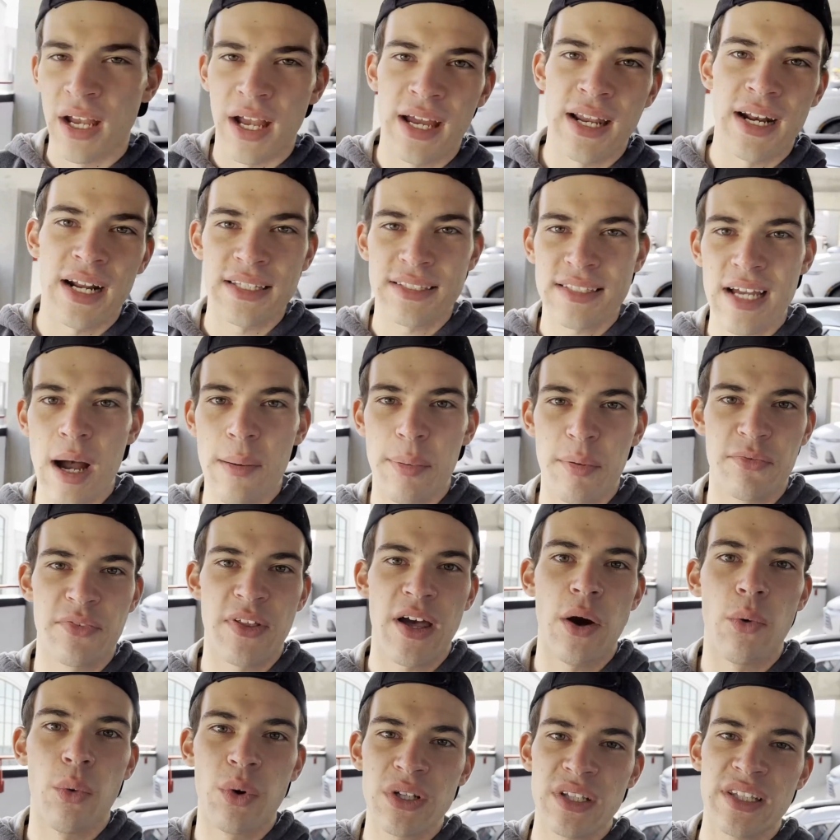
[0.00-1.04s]
And on top of
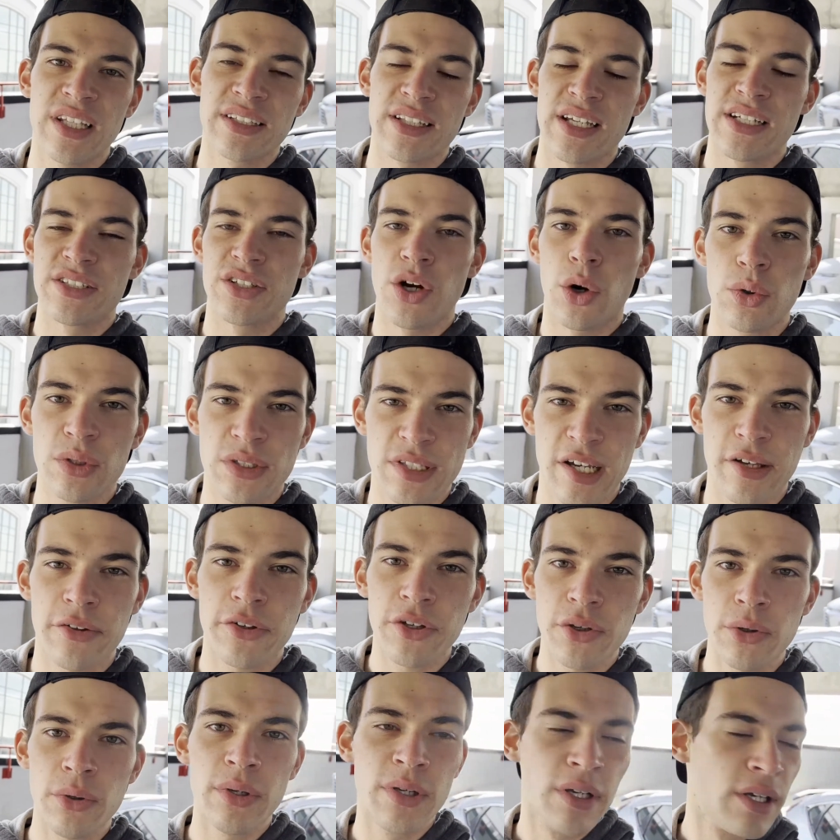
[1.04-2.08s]
that, one thing they don't tell
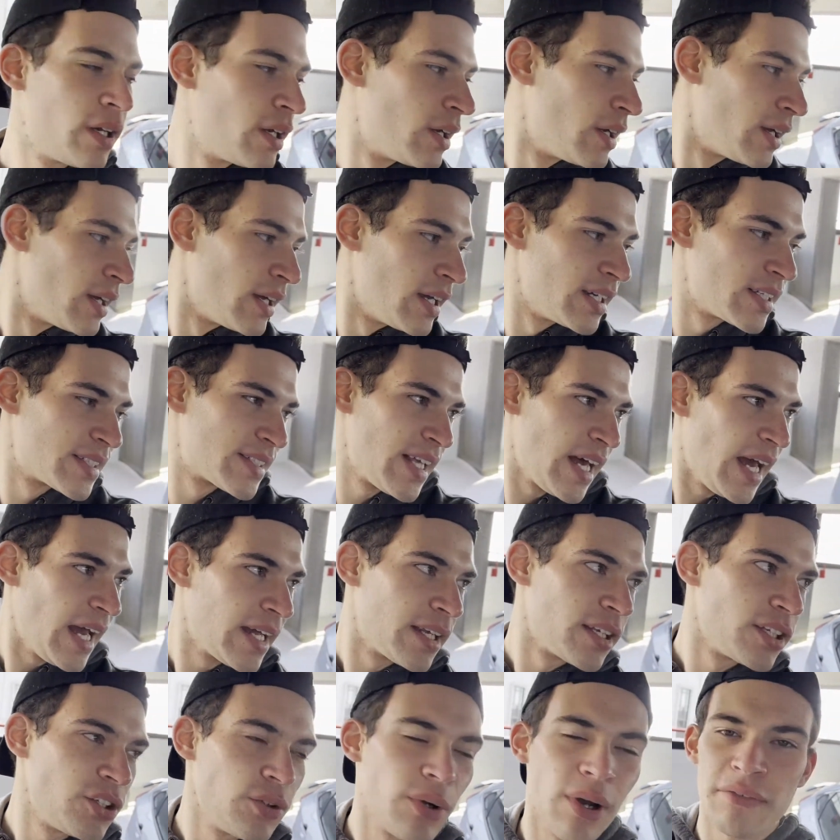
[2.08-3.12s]
you is
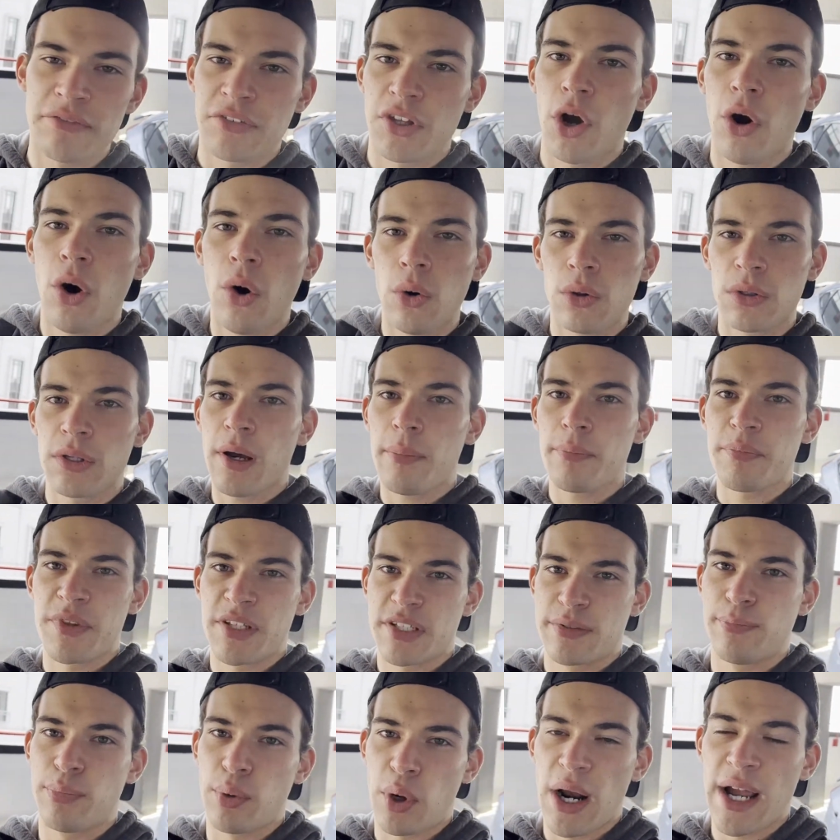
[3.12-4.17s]
that you have to hold up
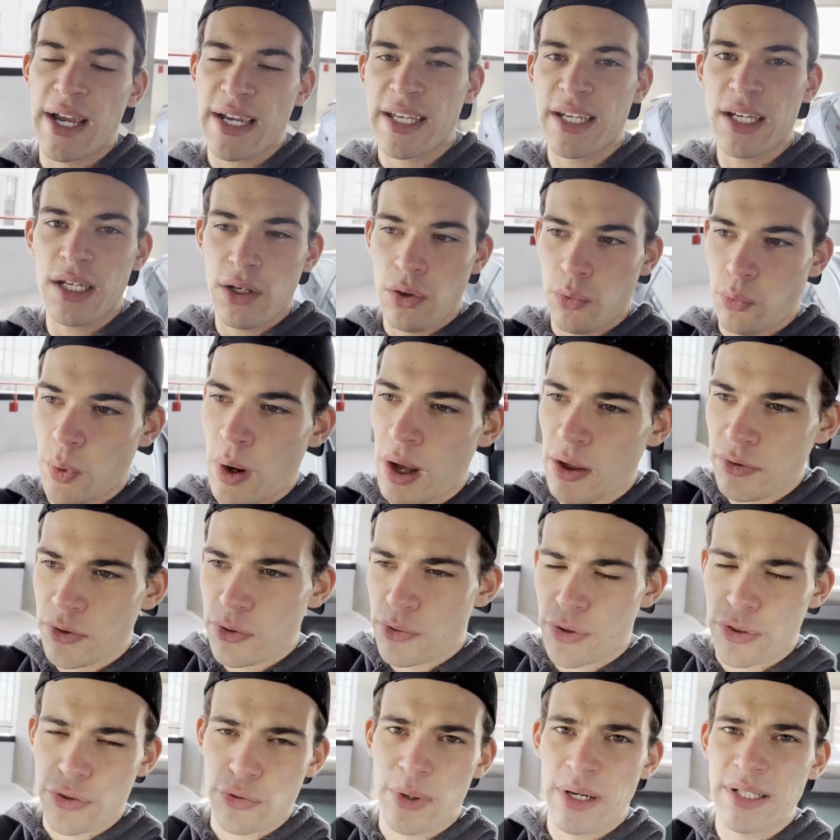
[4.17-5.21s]
this bracket while
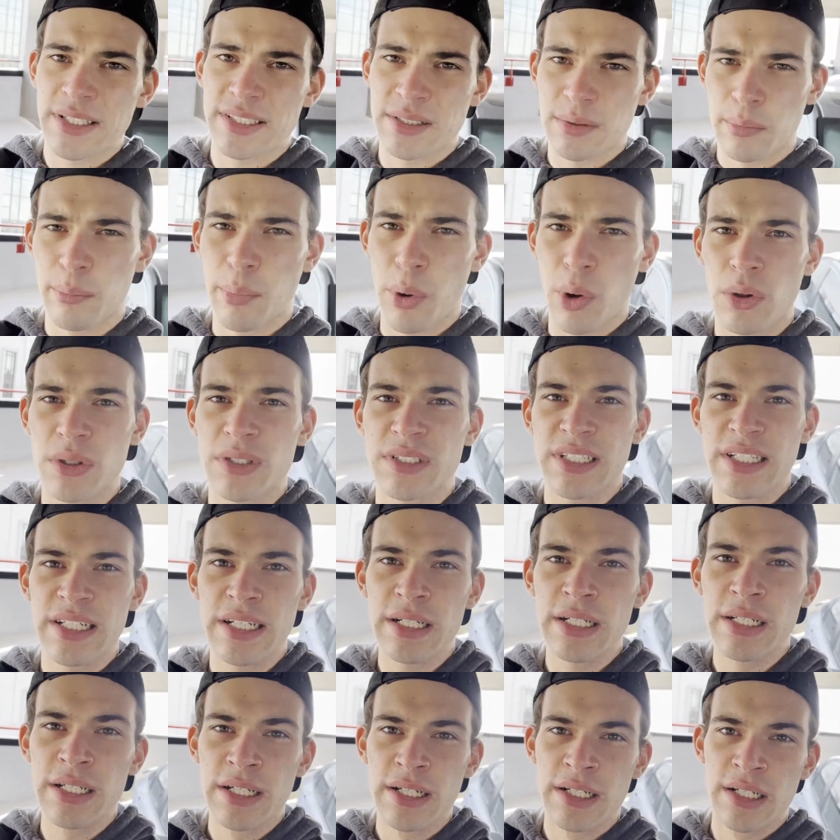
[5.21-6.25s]
you thread some bolts
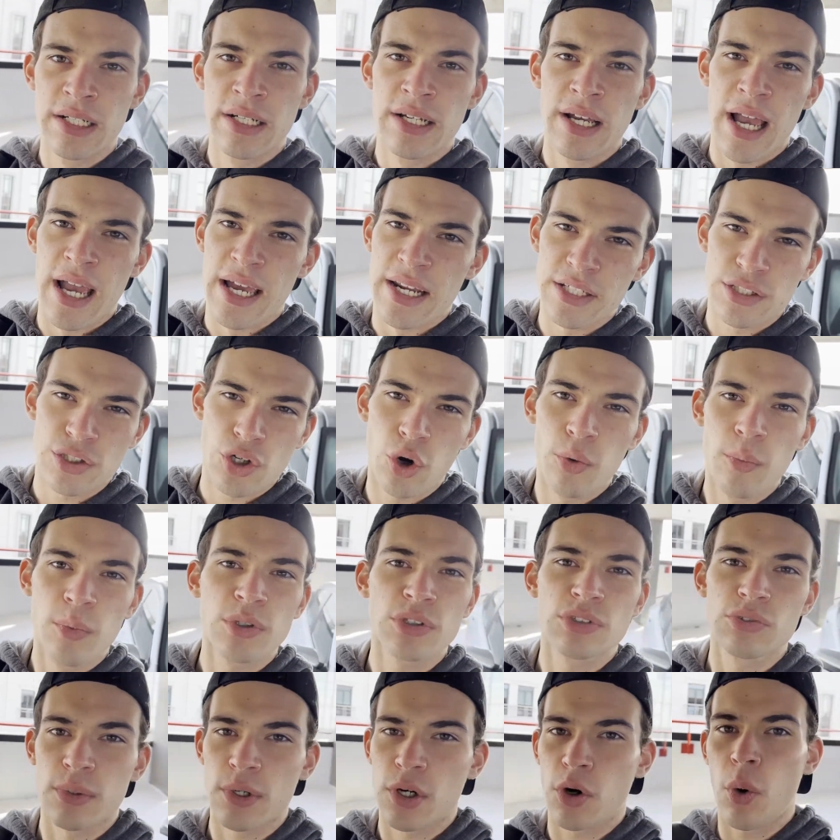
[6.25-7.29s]
in, and it's
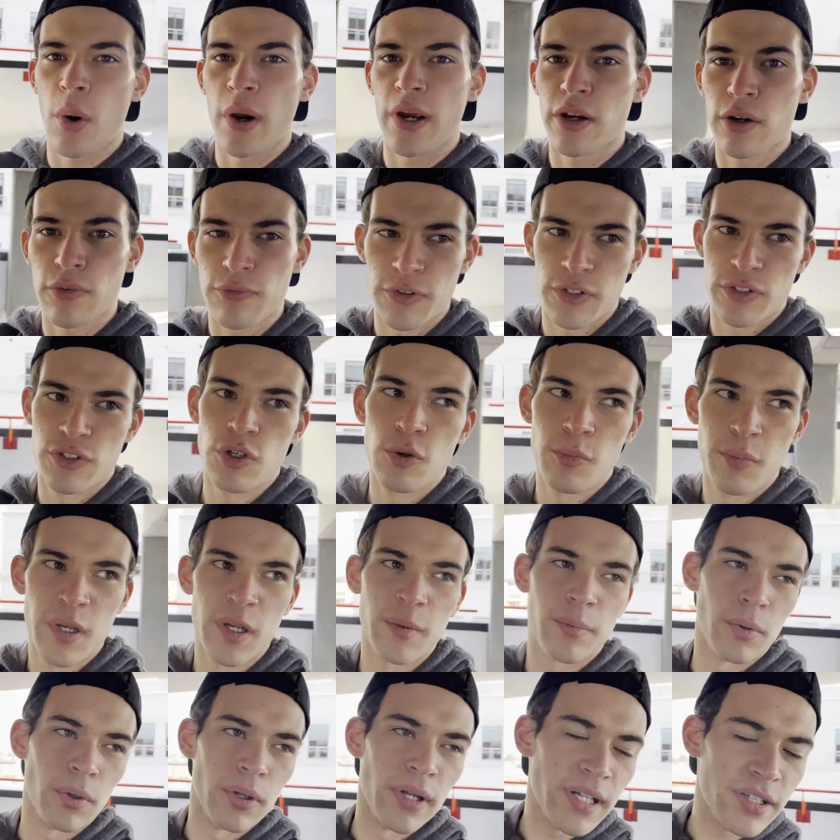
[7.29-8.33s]
almost required for 2
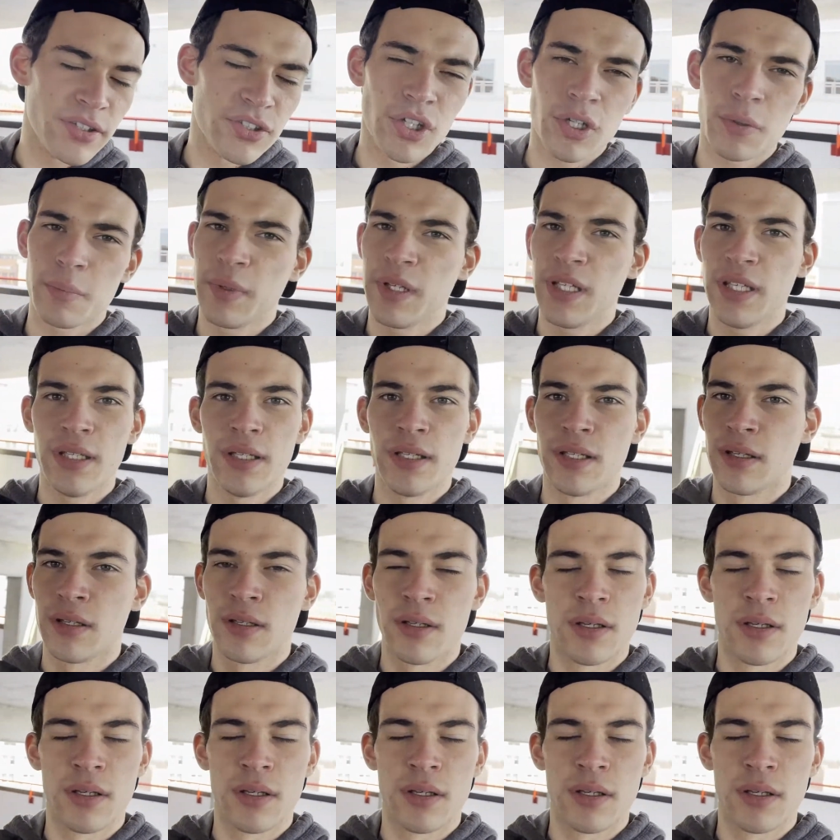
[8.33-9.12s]
people. It took me